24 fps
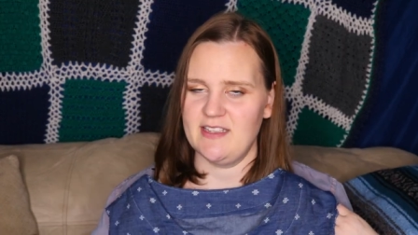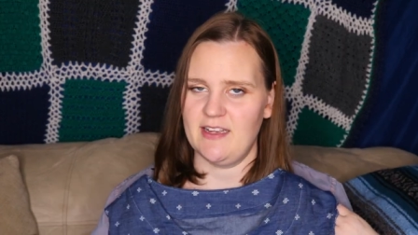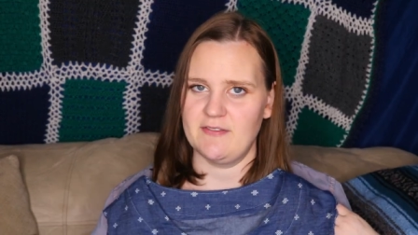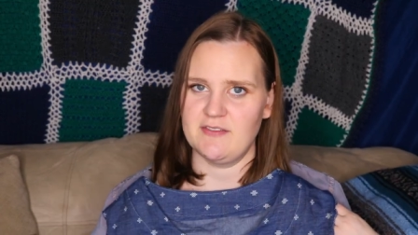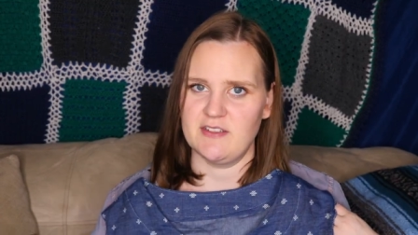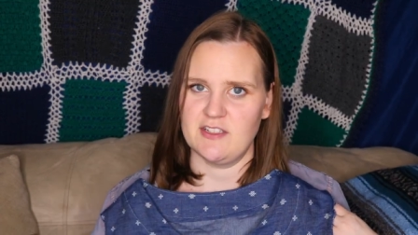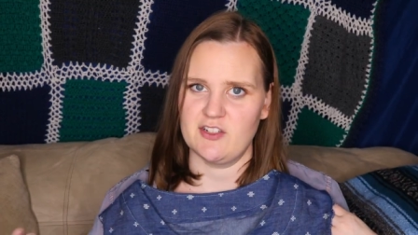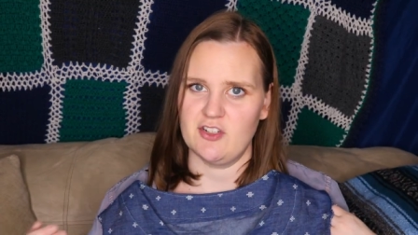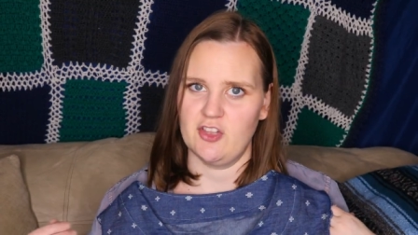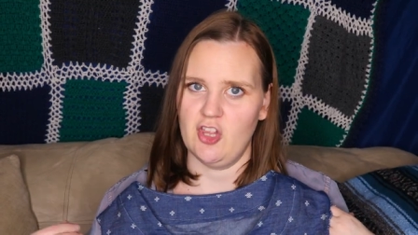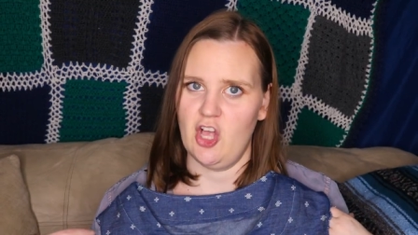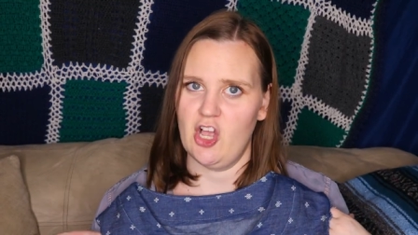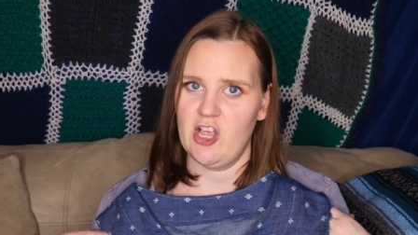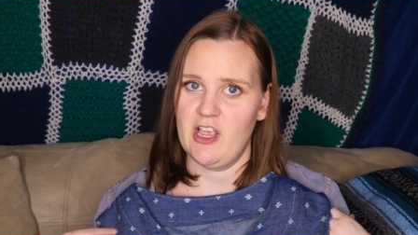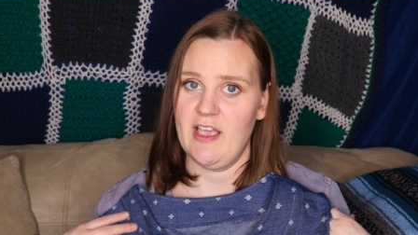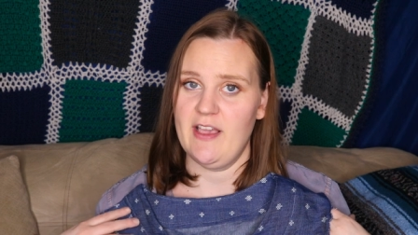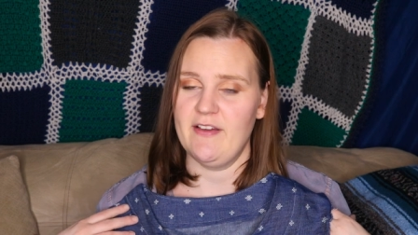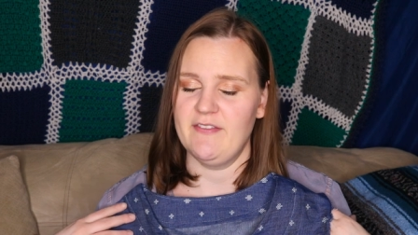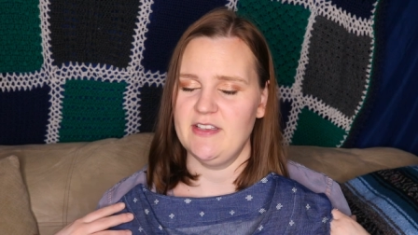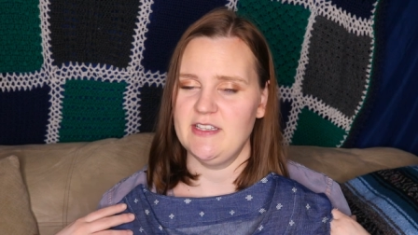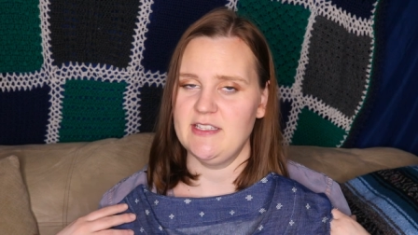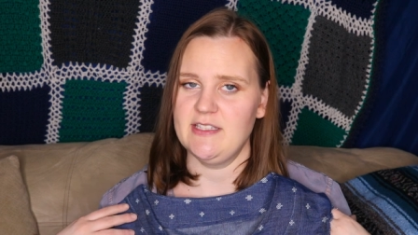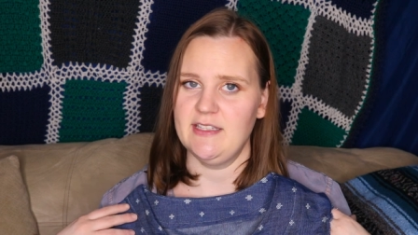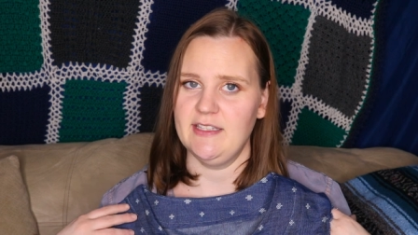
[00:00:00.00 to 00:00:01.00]
have such a long
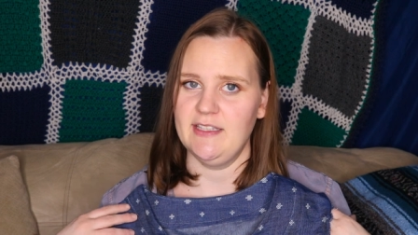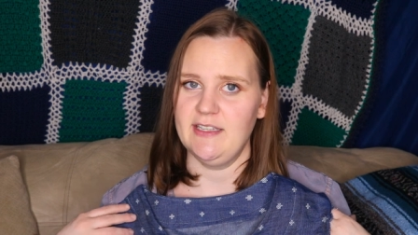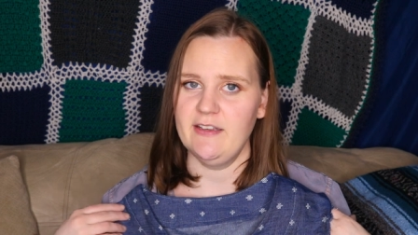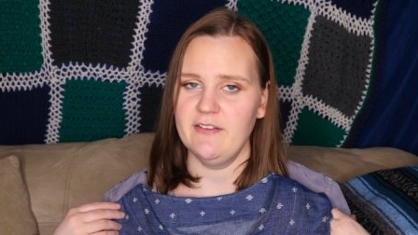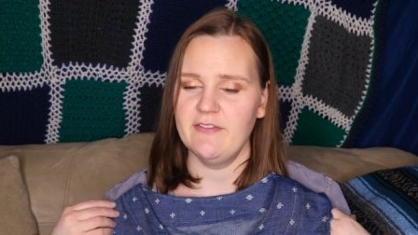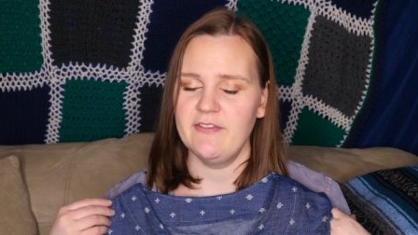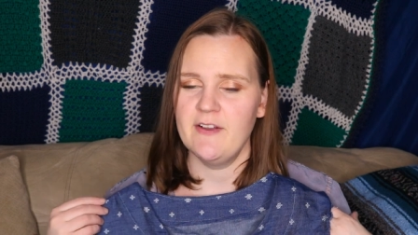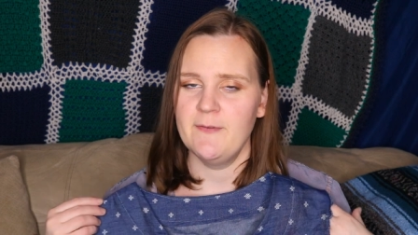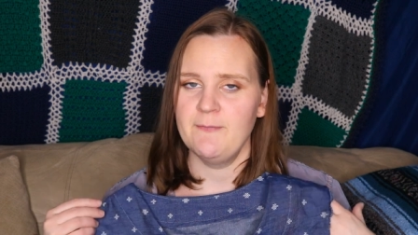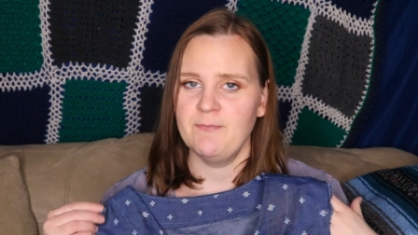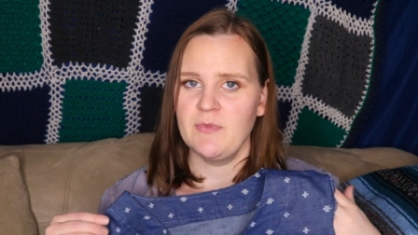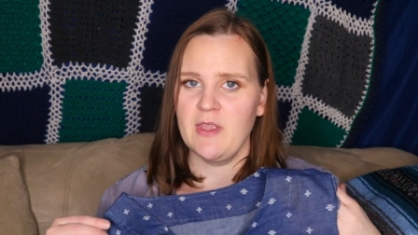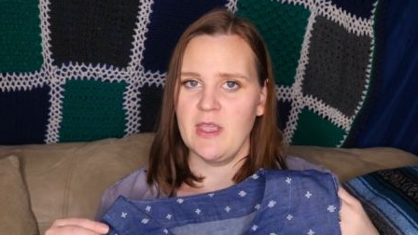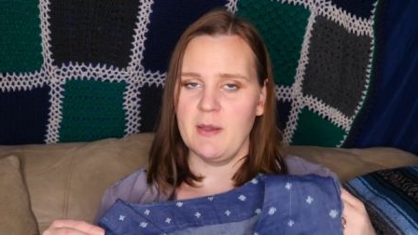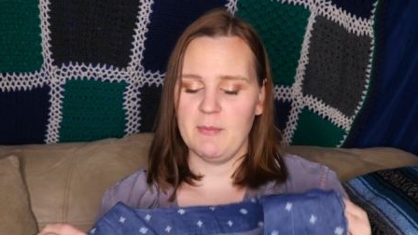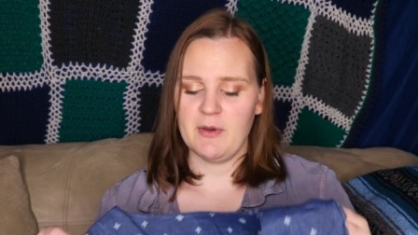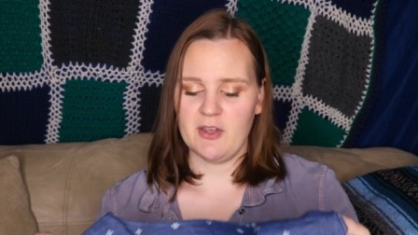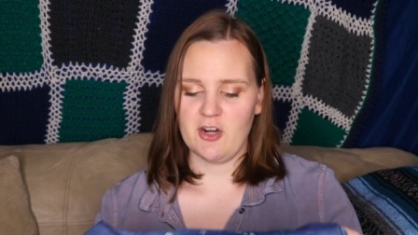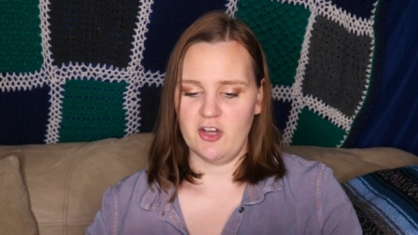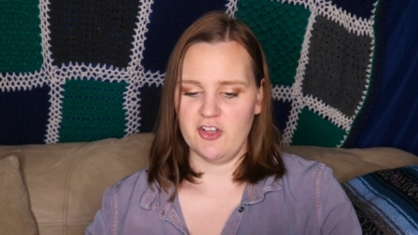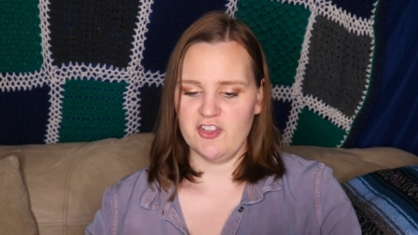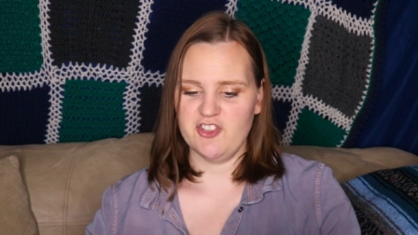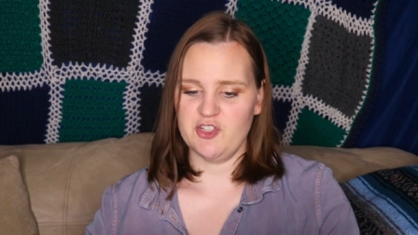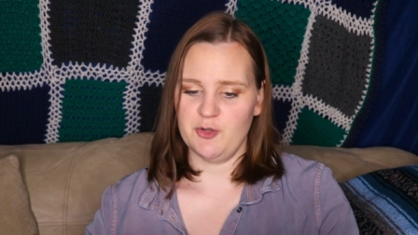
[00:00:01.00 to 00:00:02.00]
heavy sleeve
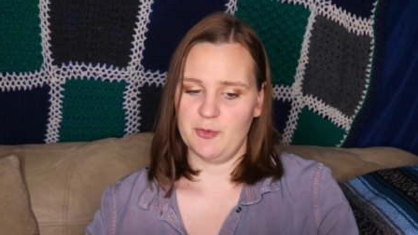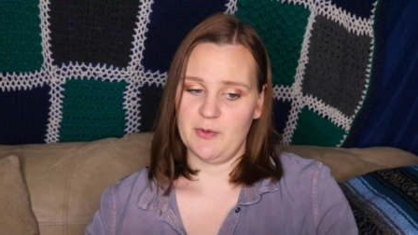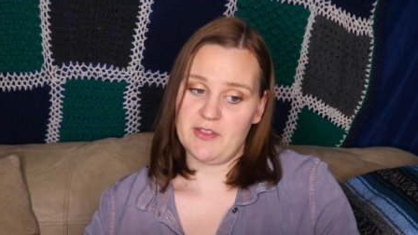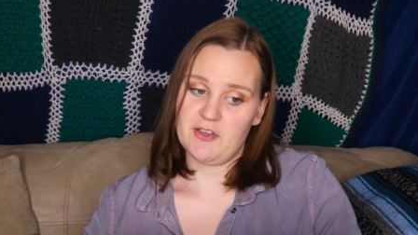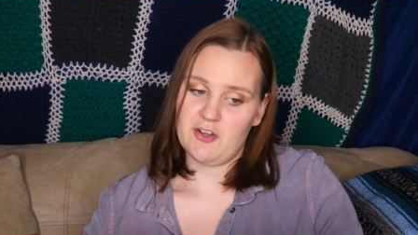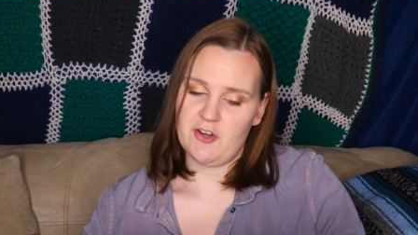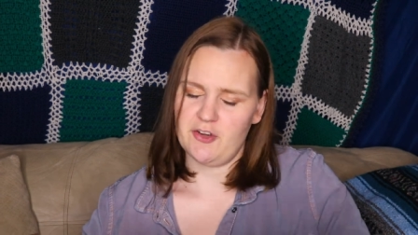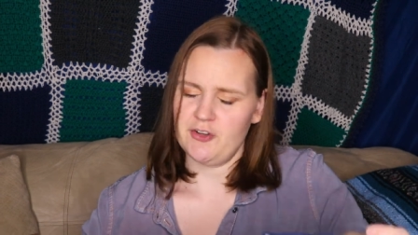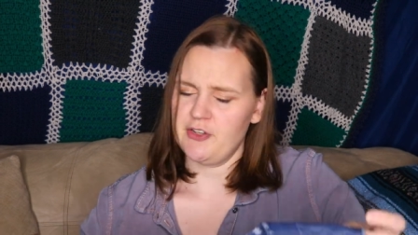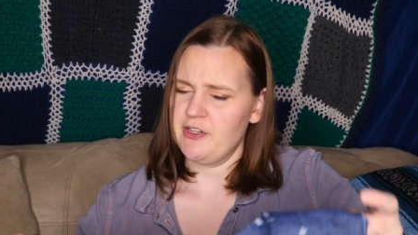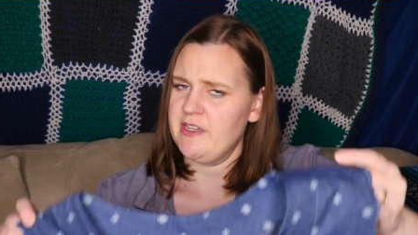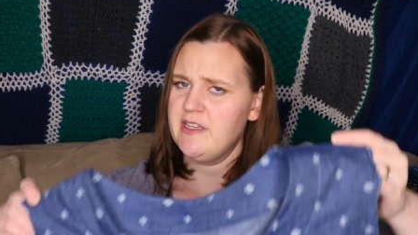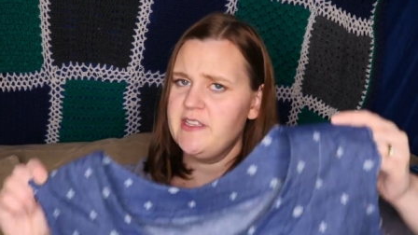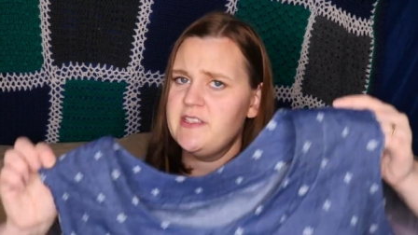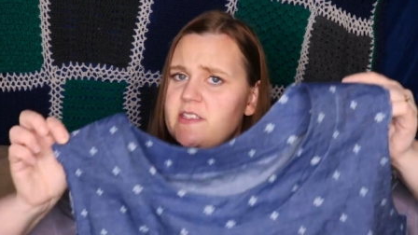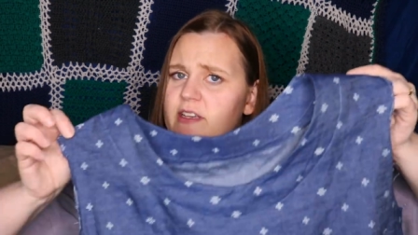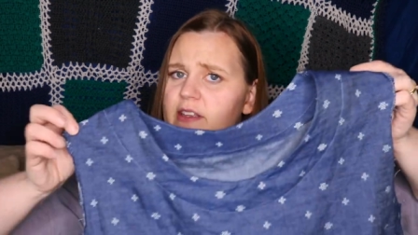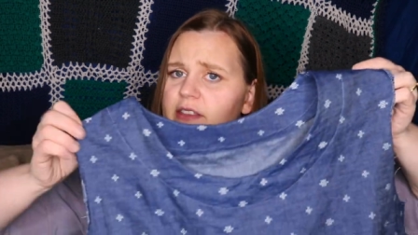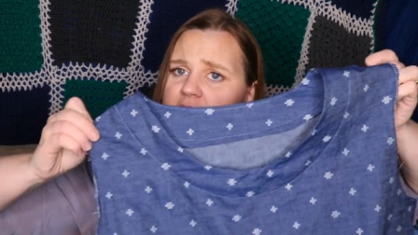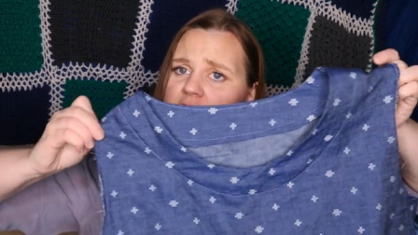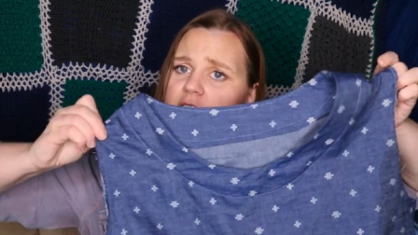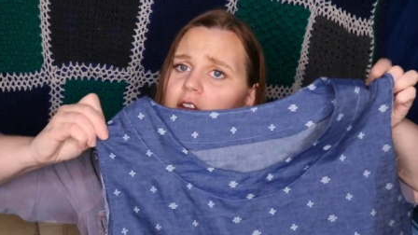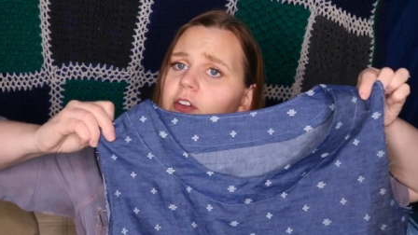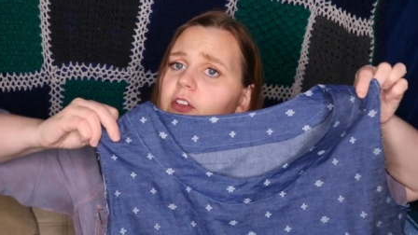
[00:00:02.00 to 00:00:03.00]
but also with cardigans.
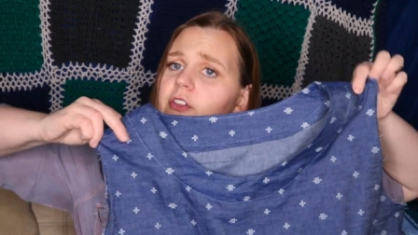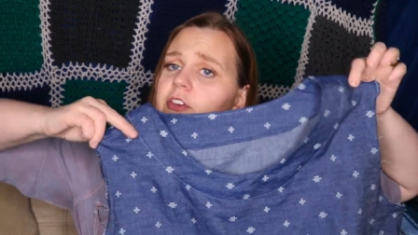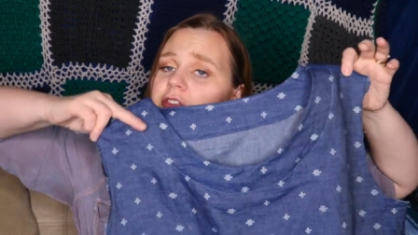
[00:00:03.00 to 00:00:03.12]
I think it'll